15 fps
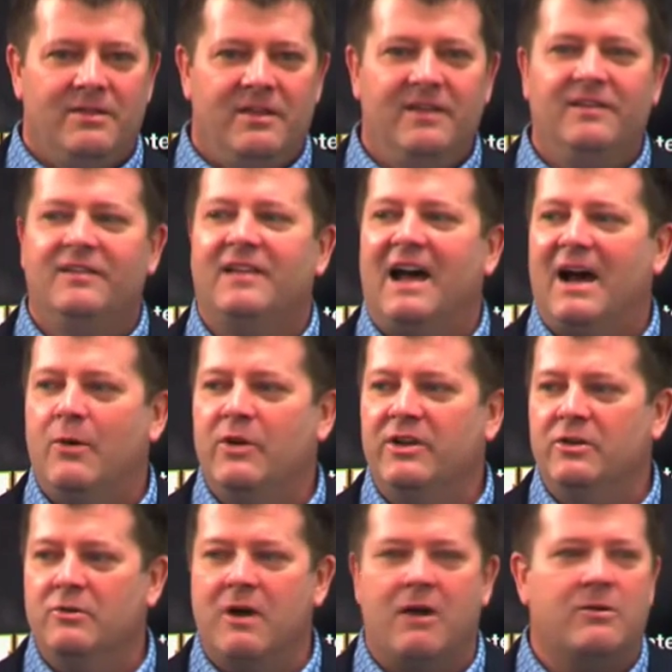This is how we
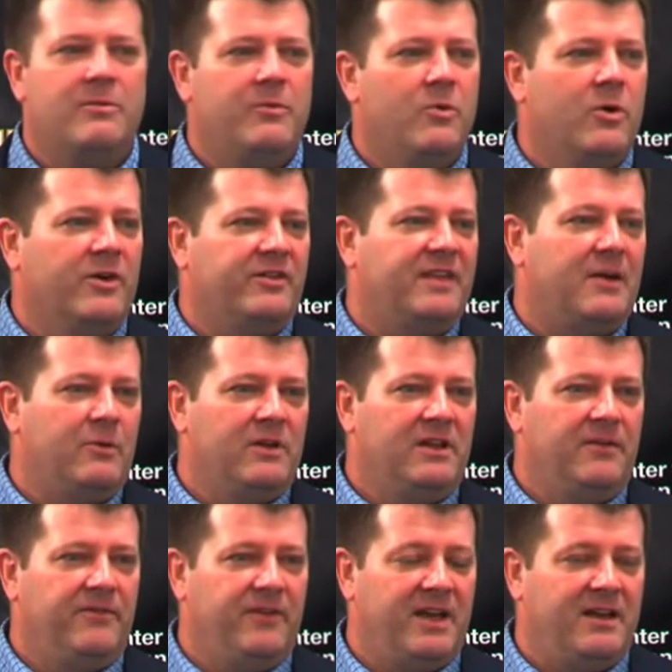do our reports that
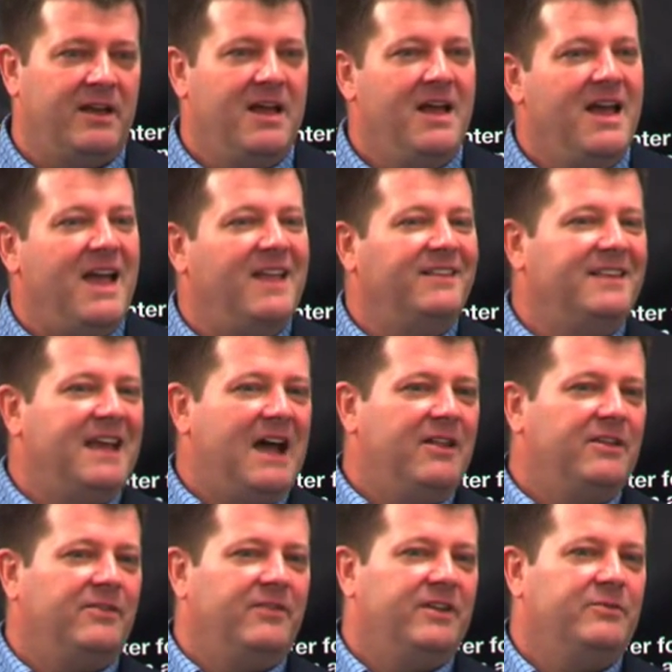really fit. And you see how
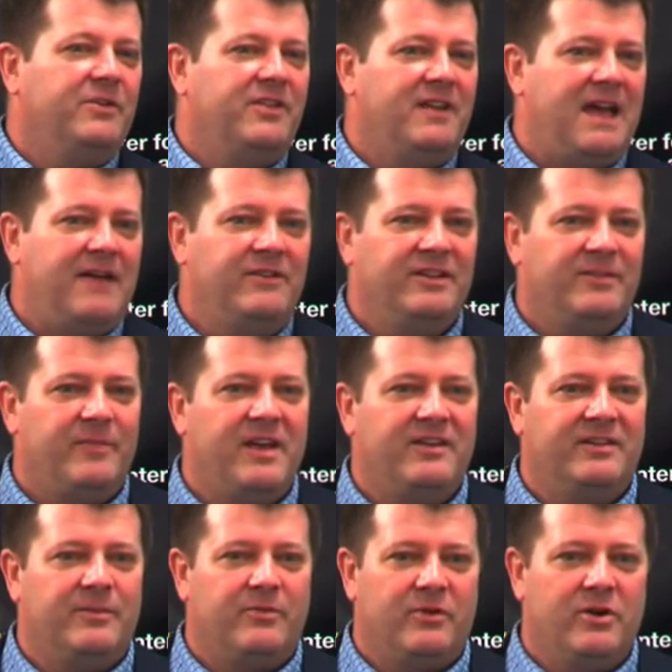this fits with an
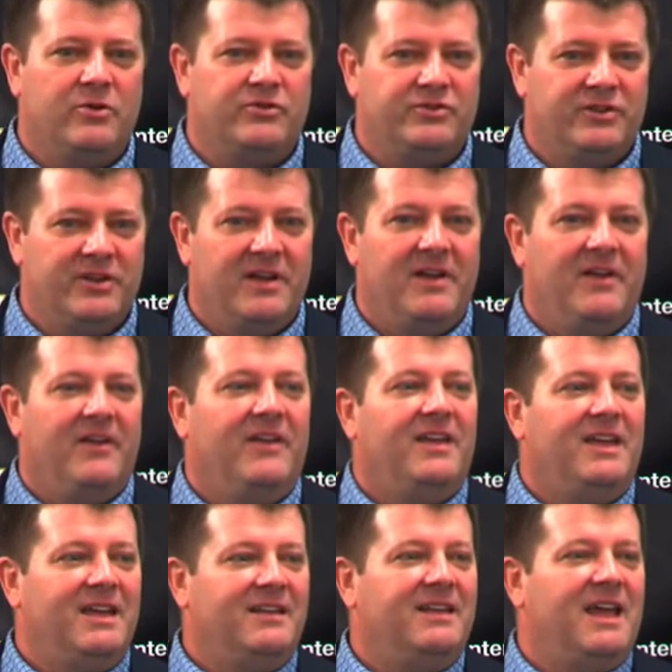evidence-based approach?
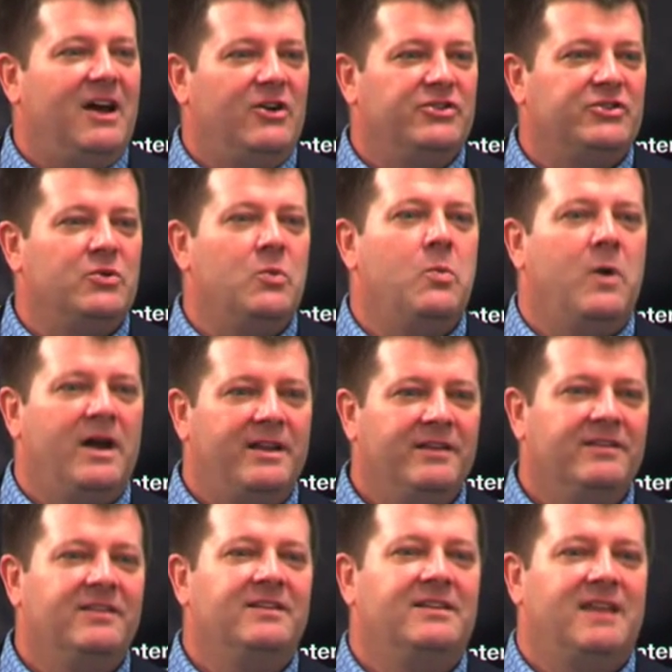It tells you what
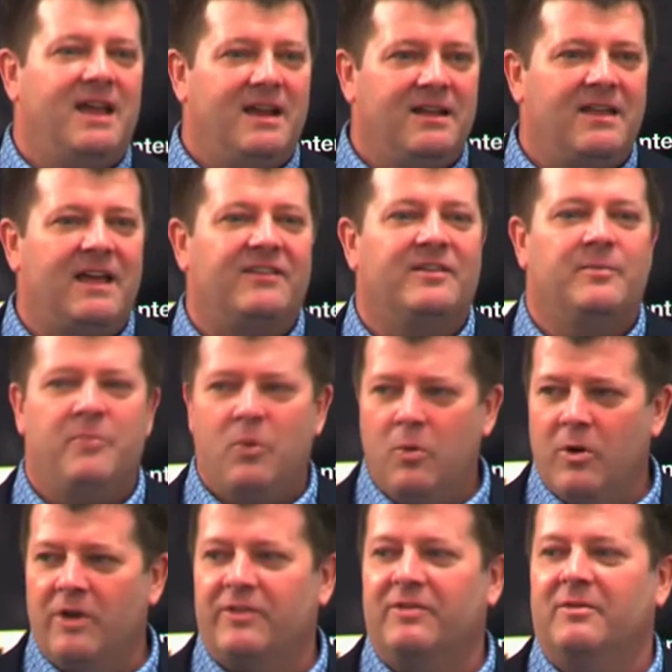is the data that
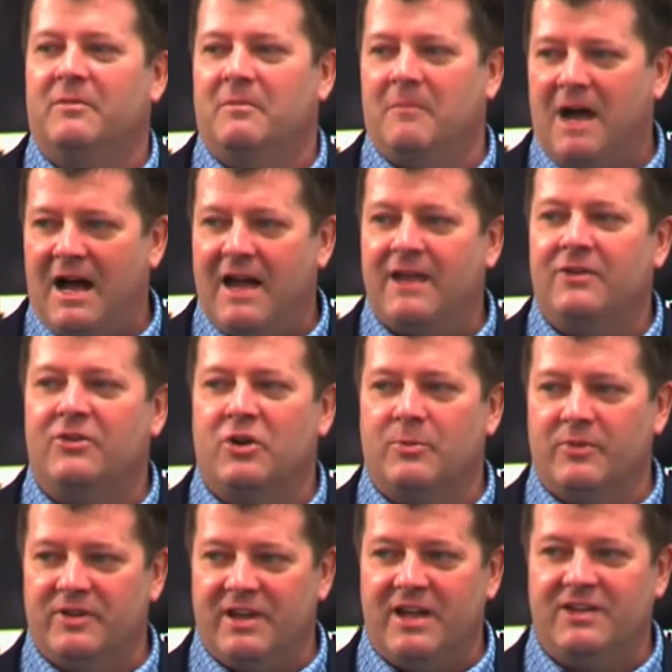supports my
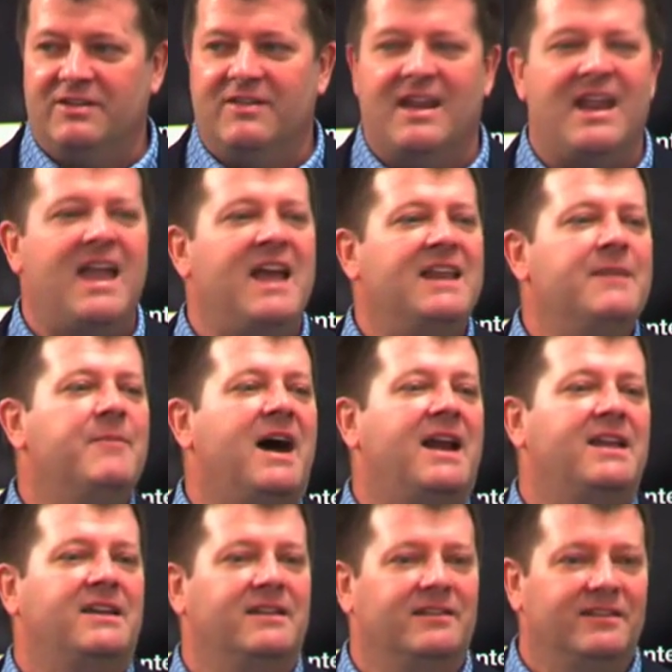interpretation that
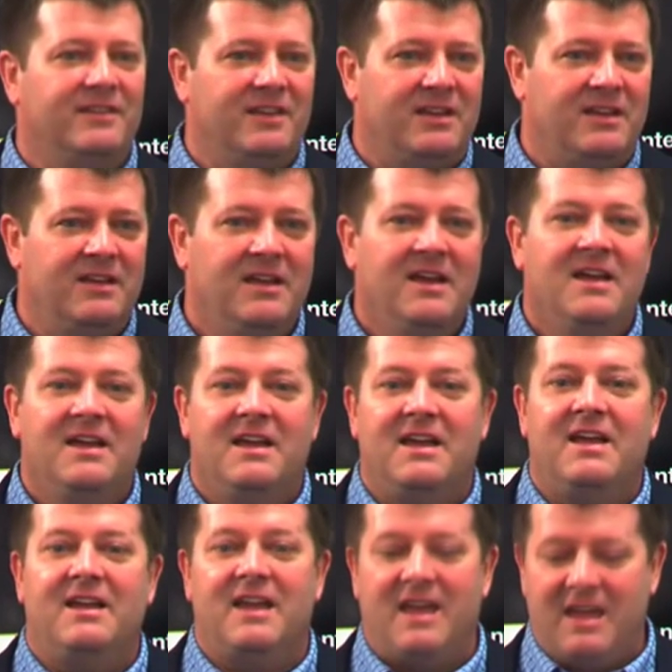anybody can see
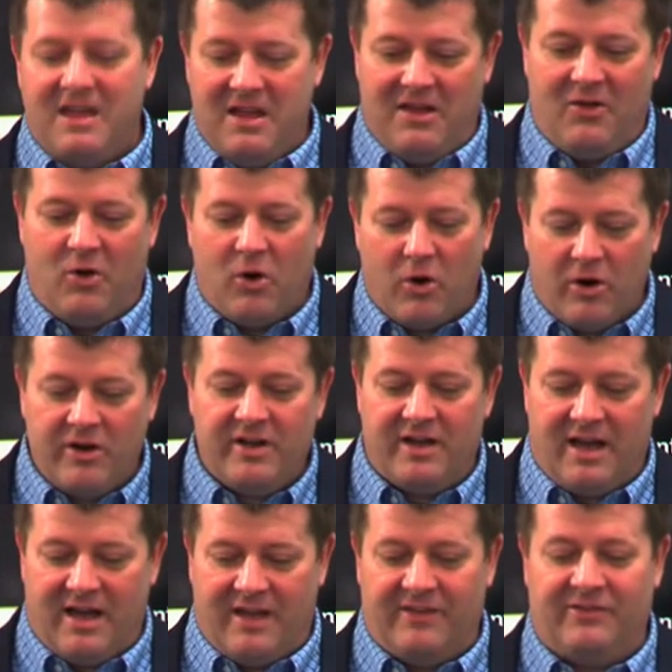in an
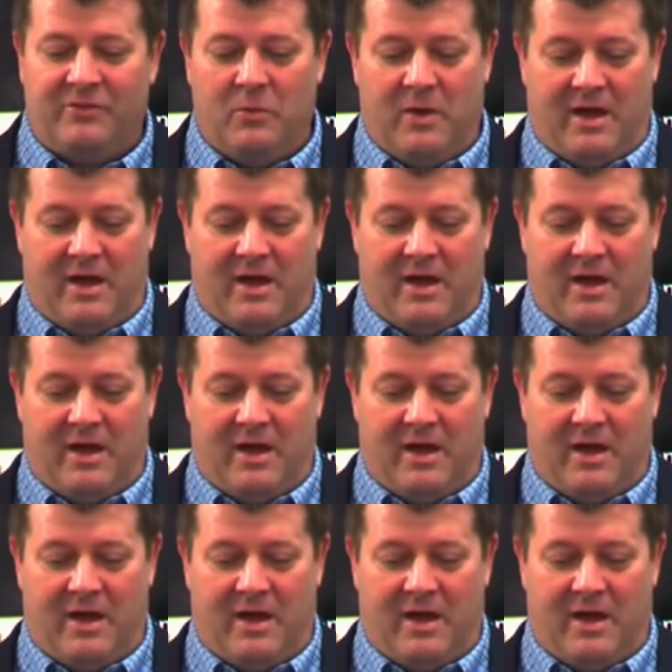organized